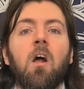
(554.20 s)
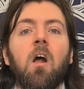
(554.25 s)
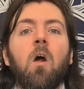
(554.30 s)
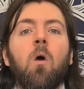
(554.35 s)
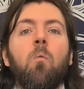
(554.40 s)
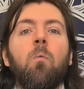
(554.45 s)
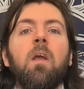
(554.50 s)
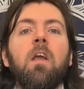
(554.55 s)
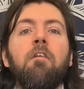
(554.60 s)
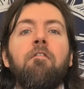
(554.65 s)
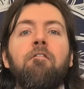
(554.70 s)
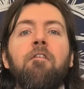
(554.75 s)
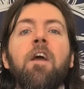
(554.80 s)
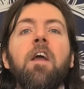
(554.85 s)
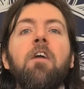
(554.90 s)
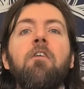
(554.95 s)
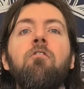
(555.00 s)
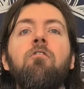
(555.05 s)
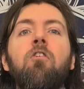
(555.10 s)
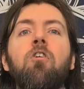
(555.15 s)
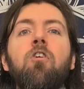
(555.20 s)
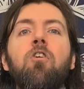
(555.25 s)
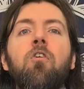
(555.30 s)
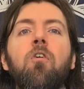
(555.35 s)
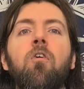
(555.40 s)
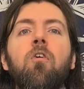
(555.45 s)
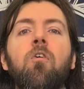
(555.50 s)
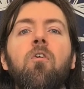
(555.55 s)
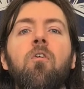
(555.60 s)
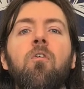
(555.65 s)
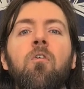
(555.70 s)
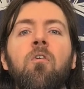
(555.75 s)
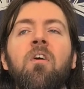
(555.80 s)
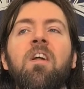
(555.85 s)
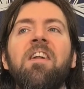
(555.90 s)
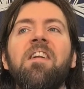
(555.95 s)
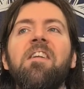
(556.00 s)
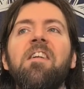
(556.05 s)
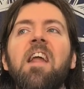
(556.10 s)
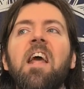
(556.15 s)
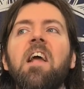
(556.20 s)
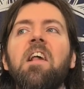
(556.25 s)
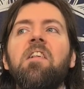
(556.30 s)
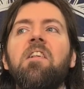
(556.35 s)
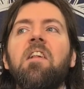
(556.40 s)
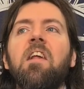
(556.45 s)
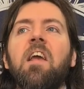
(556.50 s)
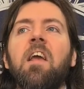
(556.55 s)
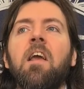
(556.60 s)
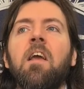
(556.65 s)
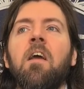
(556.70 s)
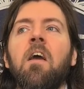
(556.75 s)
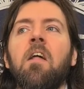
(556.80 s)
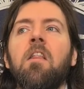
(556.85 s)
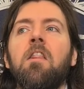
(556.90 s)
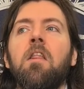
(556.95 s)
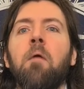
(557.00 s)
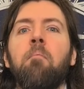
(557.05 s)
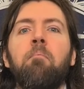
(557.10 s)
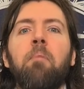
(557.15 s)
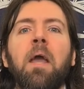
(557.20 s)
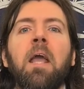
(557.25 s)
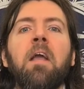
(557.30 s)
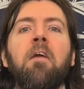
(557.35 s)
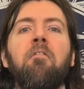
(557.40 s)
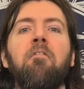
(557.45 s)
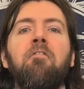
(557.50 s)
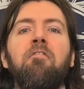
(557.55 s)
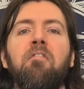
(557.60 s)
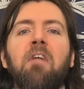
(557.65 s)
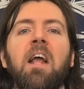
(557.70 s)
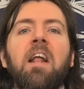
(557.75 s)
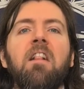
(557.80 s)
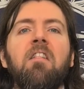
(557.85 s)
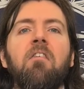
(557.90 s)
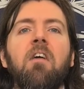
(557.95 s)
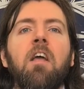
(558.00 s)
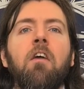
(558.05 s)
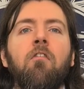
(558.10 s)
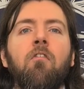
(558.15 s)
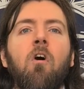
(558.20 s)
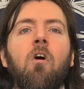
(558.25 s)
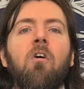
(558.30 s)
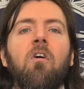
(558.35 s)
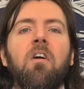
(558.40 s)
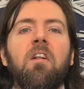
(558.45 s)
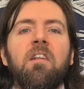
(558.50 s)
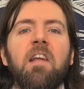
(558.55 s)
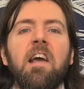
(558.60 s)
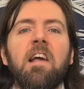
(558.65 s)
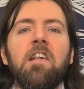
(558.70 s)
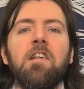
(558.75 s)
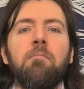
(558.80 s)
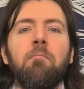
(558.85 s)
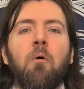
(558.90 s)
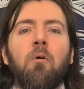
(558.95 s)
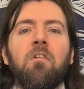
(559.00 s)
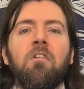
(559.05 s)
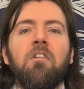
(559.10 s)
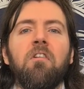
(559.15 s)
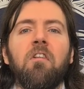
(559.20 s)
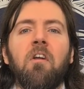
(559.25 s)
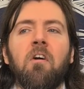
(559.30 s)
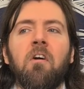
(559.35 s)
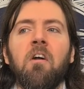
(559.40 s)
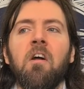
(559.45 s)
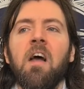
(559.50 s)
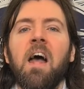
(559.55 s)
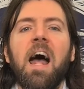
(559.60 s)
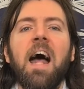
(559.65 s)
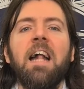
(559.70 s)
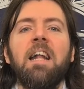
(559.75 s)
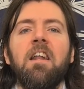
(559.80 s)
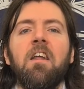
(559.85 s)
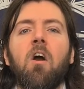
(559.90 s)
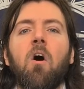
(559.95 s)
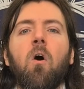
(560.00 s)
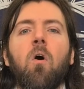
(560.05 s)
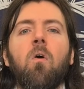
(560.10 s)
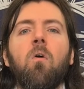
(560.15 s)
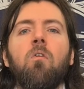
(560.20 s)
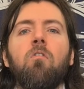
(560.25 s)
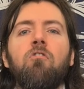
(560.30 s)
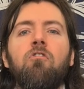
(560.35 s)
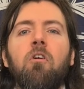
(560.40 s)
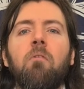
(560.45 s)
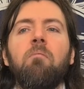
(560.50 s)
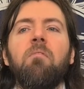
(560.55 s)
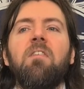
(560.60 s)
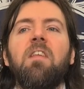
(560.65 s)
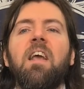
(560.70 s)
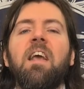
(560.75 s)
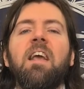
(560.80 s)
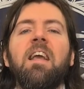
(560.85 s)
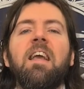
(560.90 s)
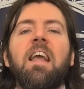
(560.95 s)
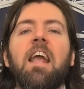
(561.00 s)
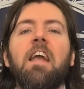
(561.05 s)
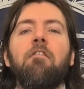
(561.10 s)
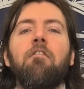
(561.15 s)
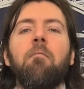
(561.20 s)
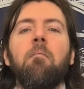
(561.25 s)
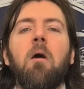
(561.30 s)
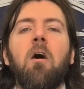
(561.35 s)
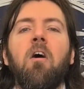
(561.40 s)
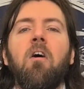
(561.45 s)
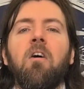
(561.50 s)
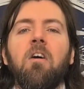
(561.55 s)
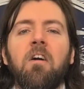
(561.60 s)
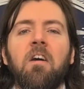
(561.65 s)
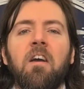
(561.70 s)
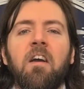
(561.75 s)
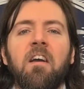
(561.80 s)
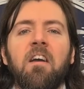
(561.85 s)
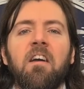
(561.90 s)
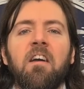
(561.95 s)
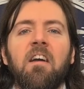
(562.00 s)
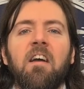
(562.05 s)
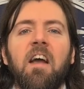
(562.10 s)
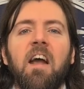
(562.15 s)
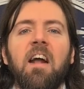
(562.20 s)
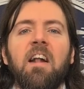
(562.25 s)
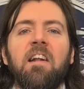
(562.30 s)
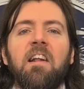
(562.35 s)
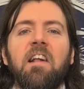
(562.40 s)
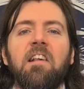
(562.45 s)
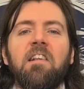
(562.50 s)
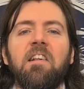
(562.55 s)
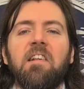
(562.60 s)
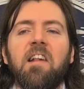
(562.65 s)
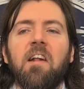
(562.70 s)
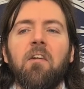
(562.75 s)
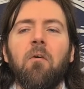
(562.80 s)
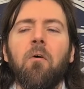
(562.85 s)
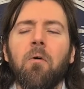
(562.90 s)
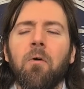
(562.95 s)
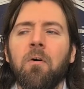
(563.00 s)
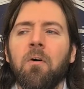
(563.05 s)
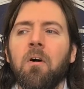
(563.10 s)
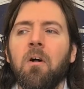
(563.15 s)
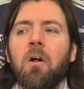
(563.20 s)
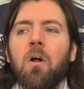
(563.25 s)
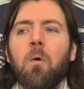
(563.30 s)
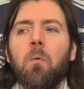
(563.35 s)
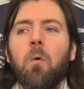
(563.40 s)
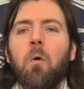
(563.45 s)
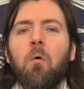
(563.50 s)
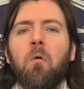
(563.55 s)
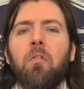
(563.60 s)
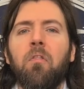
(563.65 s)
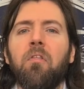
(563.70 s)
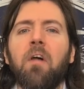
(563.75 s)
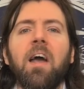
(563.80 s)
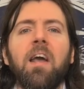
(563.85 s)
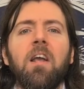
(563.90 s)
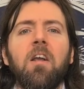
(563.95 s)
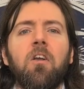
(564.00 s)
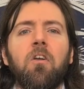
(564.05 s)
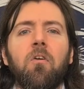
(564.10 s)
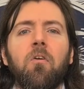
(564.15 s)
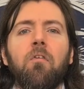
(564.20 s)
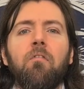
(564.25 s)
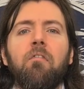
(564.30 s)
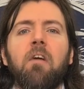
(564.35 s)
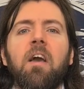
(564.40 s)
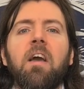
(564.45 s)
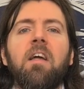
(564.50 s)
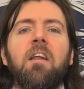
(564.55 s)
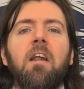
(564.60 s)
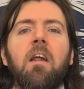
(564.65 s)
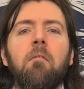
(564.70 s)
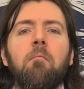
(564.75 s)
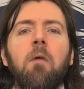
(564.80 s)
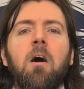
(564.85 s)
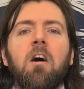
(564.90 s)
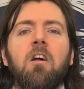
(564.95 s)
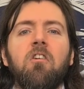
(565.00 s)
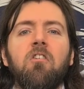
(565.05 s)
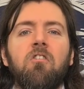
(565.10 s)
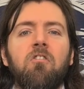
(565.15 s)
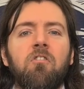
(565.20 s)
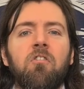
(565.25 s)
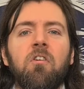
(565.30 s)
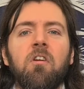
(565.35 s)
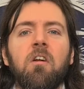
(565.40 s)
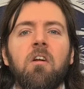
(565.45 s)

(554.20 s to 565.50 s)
"We found you, Nessie, the big friendly Loch Ness monster." And they all jumped and gave him a hug. And Nessie said, "Oh, well, thank you very much."